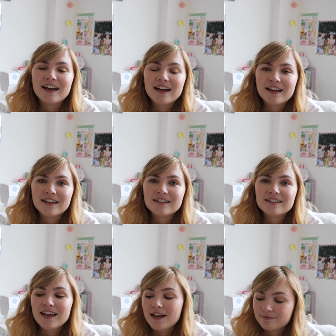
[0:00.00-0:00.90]

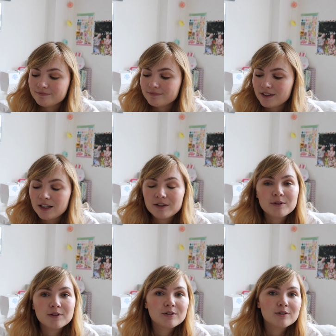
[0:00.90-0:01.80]
And yeah, I
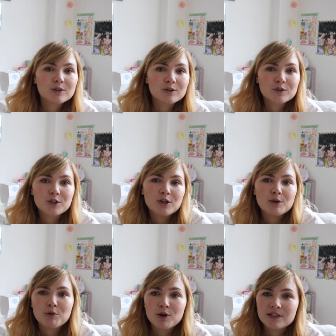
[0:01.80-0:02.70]
will sort of show you
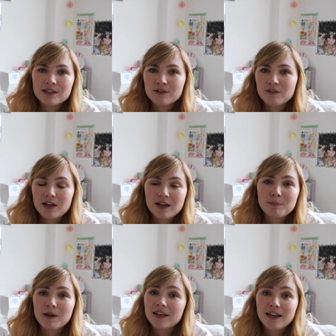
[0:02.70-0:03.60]
the process of
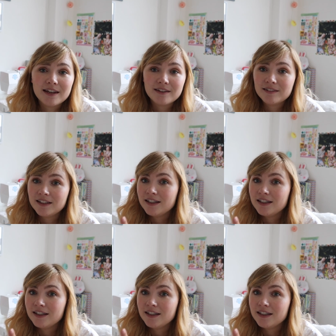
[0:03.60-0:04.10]
it, but again,